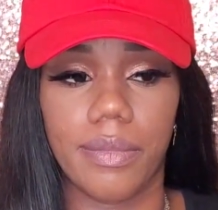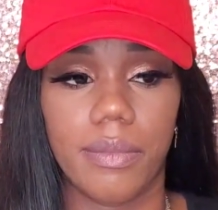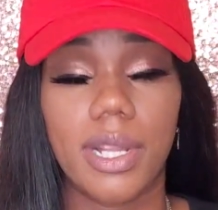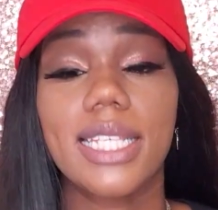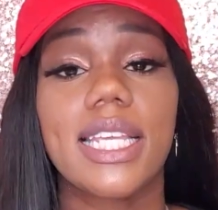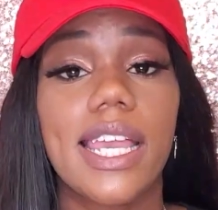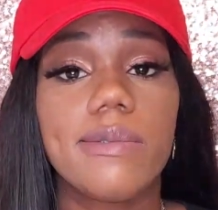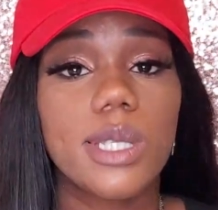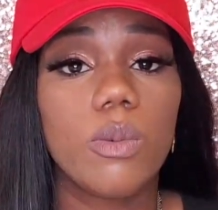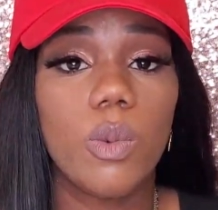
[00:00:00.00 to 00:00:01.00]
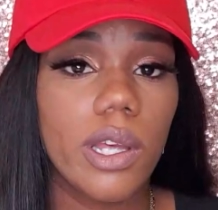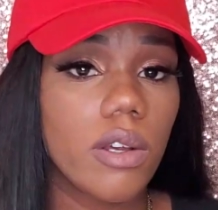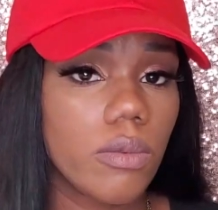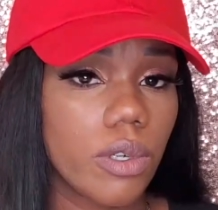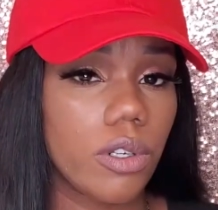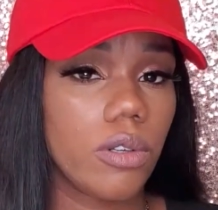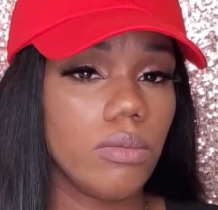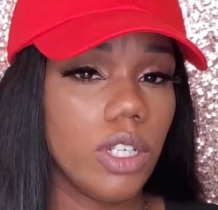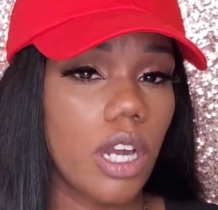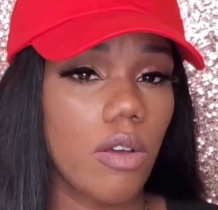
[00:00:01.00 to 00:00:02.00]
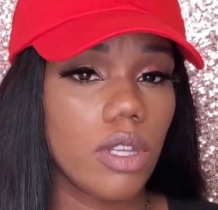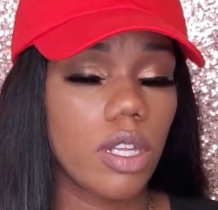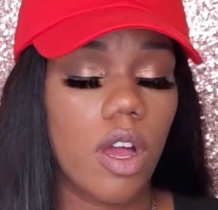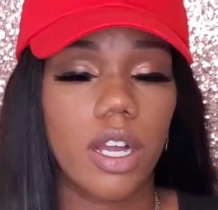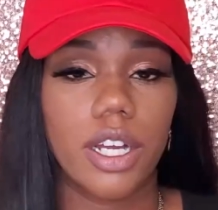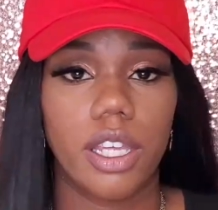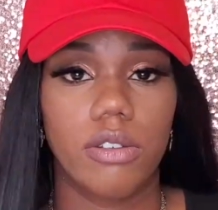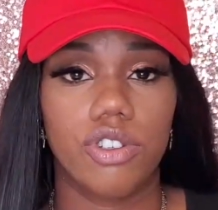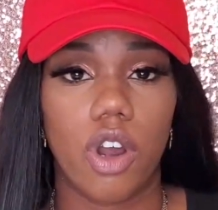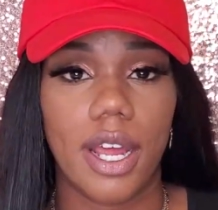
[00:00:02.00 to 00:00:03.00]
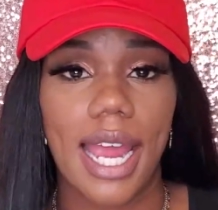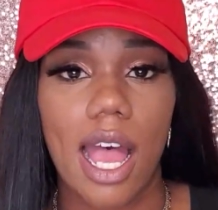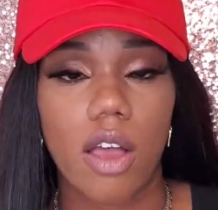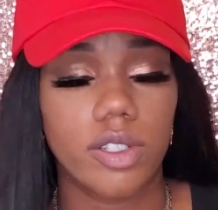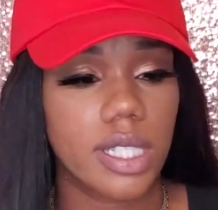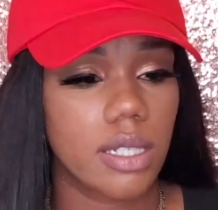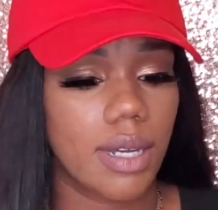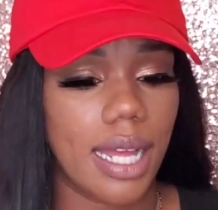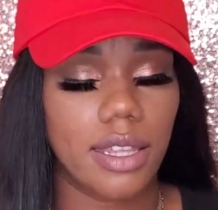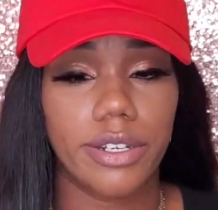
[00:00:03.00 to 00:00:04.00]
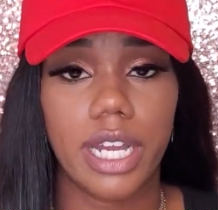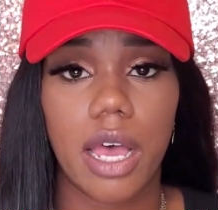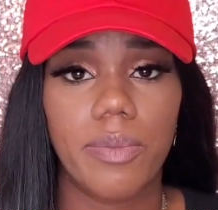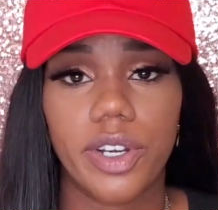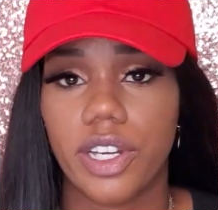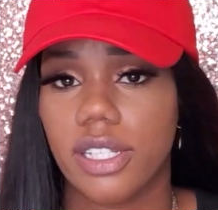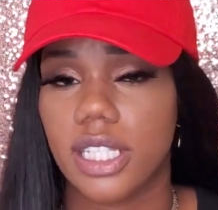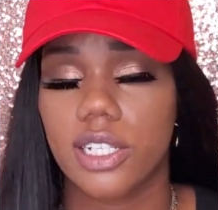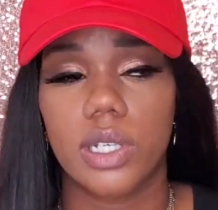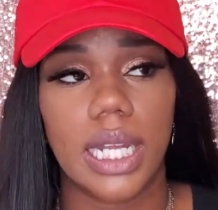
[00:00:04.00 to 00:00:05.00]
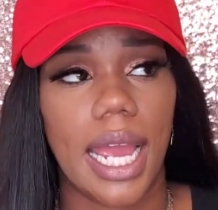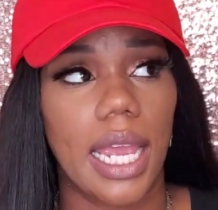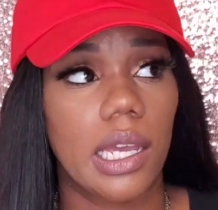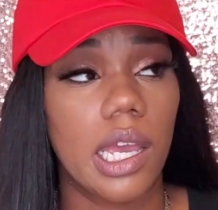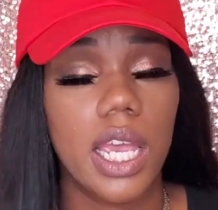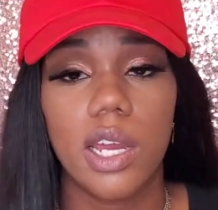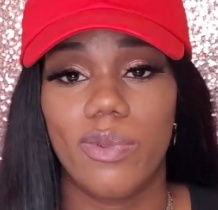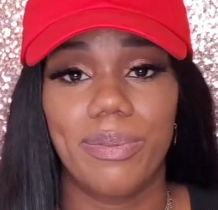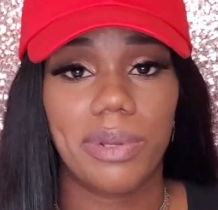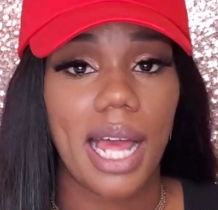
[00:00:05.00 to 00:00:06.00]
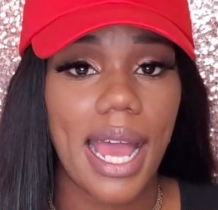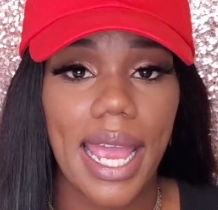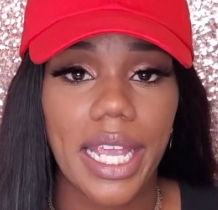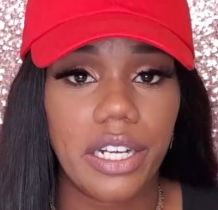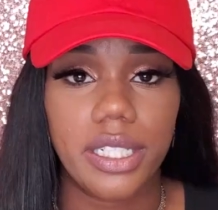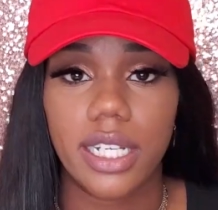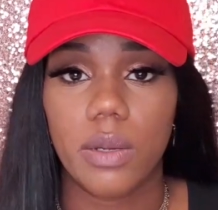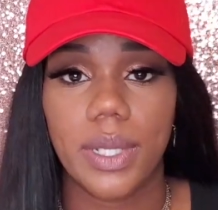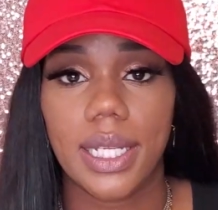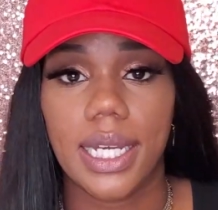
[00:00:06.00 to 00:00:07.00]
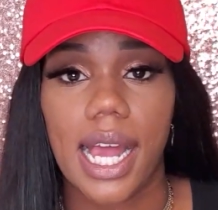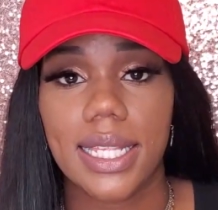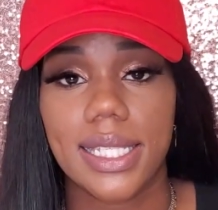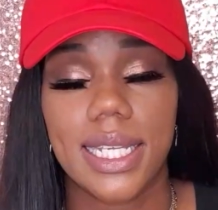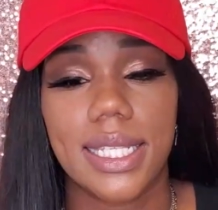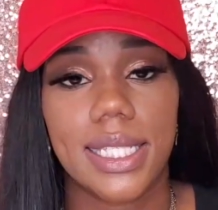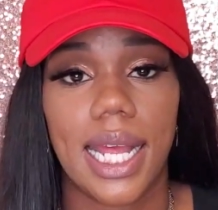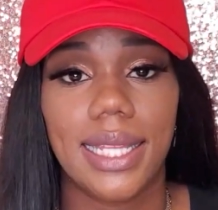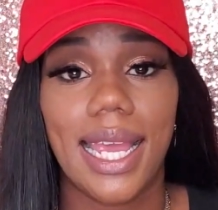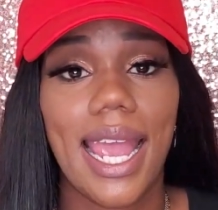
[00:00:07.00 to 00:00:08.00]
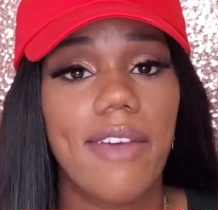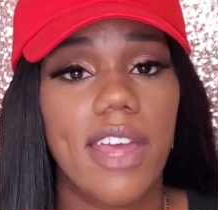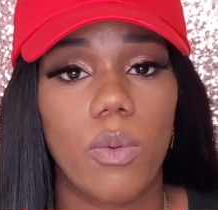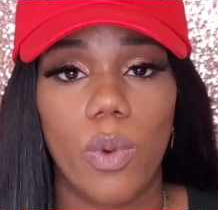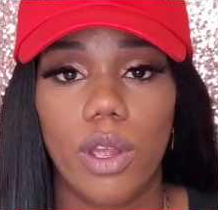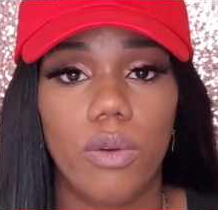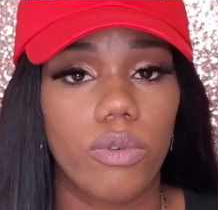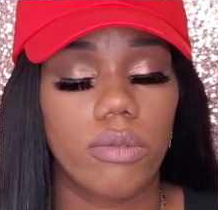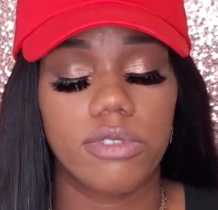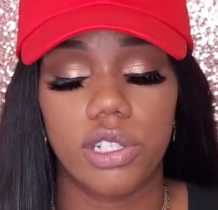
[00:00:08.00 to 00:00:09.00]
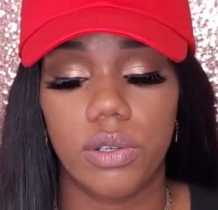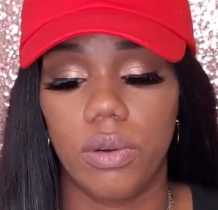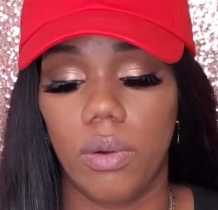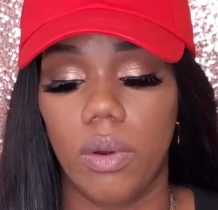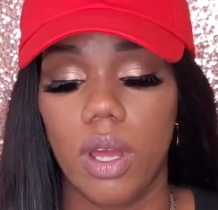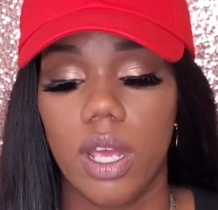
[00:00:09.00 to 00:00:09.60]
plus it gives them wiggle room. The longer you draw it out, you still got their number, you're still like replying or dealing with the nonsense, like they have that wiggle room to